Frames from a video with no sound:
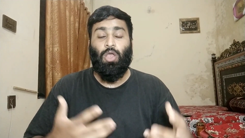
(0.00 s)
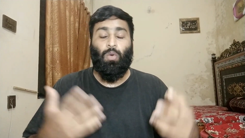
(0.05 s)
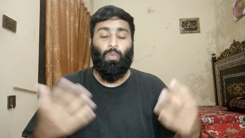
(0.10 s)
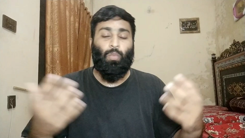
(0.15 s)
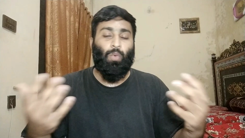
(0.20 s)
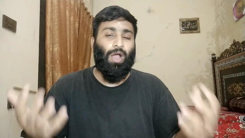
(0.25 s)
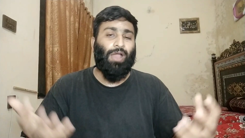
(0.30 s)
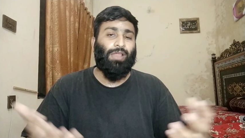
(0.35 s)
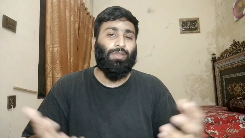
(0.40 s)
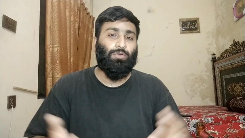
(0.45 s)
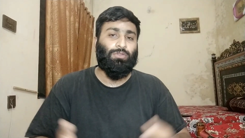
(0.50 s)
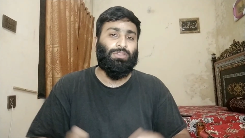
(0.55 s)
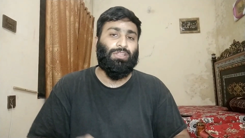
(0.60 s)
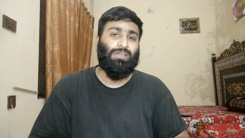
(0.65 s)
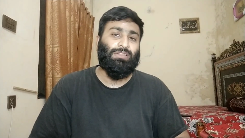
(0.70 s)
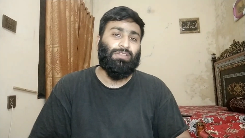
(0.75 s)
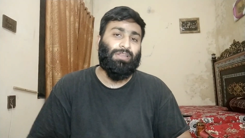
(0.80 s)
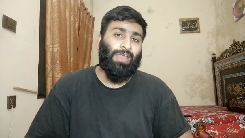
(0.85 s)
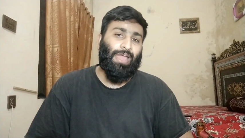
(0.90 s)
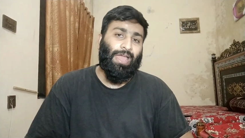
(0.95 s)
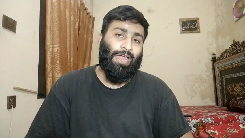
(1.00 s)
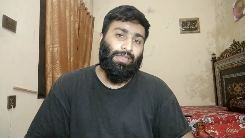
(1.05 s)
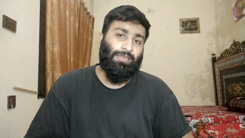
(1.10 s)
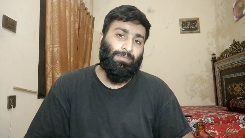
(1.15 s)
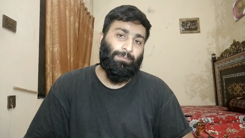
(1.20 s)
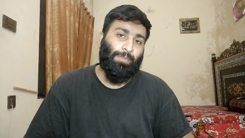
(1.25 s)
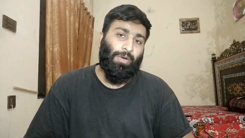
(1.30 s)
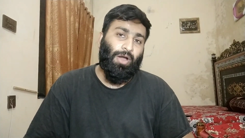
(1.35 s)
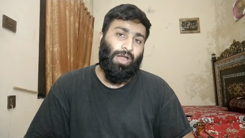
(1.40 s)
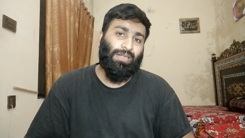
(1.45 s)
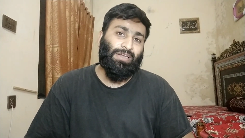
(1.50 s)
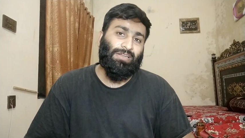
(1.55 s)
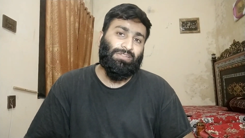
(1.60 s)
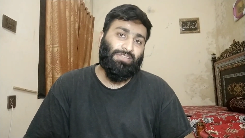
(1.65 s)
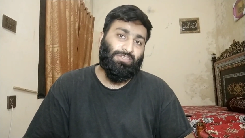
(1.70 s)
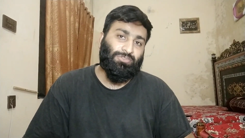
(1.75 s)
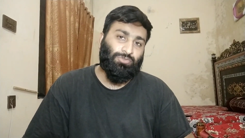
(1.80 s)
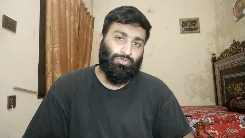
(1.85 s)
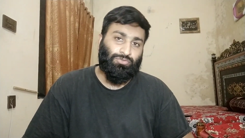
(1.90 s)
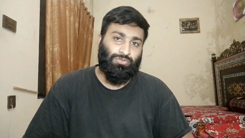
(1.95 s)
While on the other hand,
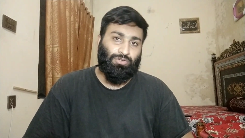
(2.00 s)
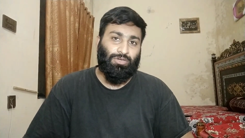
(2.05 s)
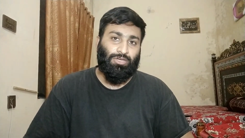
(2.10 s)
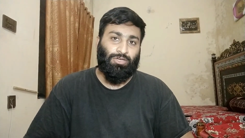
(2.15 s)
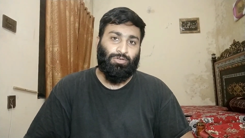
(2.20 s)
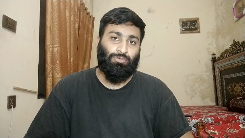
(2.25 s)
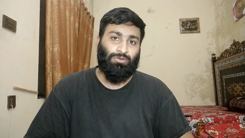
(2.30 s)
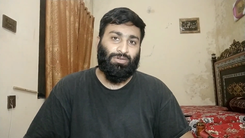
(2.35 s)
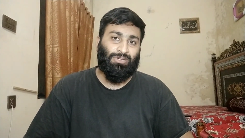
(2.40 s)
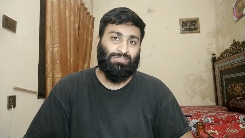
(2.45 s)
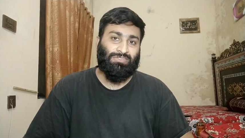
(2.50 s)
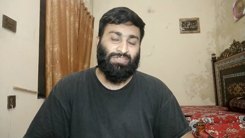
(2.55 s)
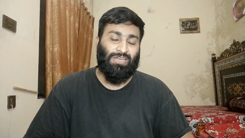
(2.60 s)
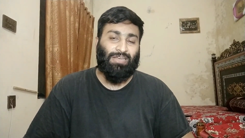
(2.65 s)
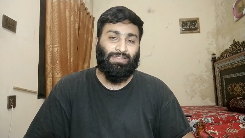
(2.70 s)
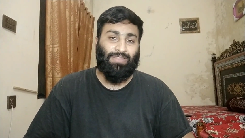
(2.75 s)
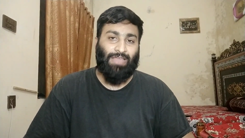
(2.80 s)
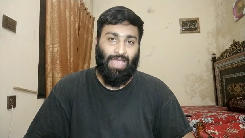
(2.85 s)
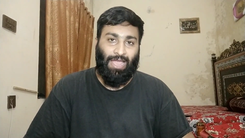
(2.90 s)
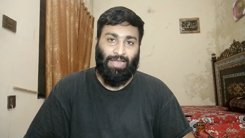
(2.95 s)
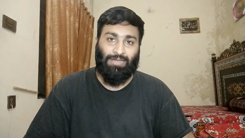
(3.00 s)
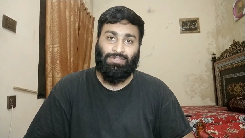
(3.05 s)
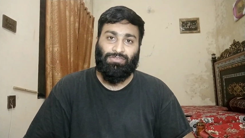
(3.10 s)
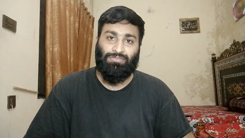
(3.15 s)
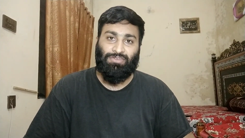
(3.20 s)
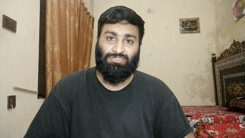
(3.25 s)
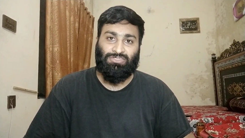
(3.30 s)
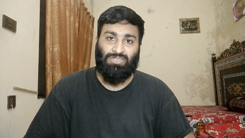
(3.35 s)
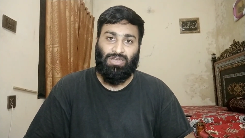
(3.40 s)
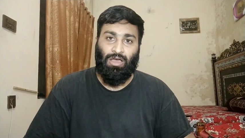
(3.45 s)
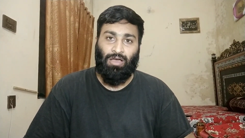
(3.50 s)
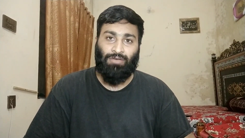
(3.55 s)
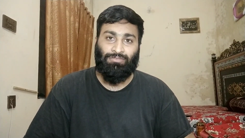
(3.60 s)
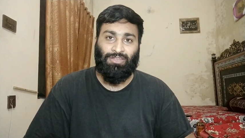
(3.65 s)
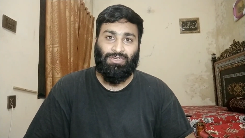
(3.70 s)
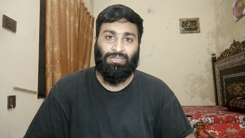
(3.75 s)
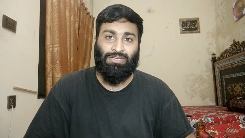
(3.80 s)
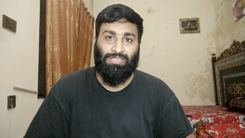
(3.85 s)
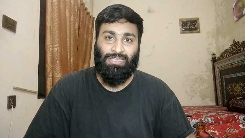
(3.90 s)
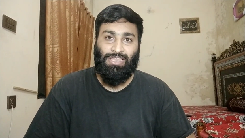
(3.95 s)
important thing you should need to understand, the activation of
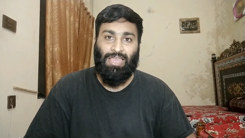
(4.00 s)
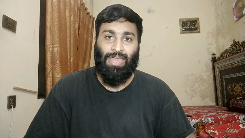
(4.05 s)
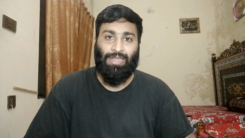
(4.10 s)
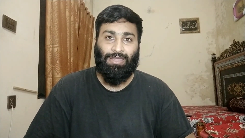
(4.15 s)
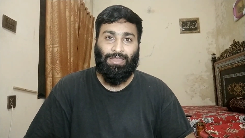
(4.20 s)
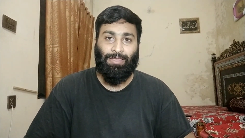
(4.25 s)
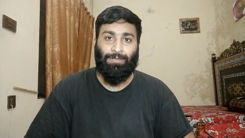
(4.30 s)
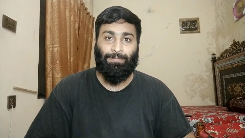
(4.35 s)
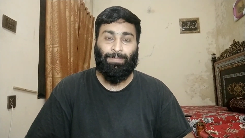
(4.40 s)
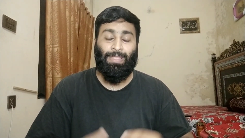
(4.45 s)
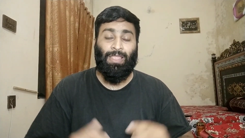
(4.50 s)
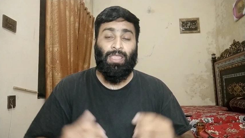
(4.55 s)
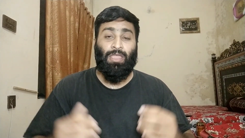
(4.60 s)
the DNA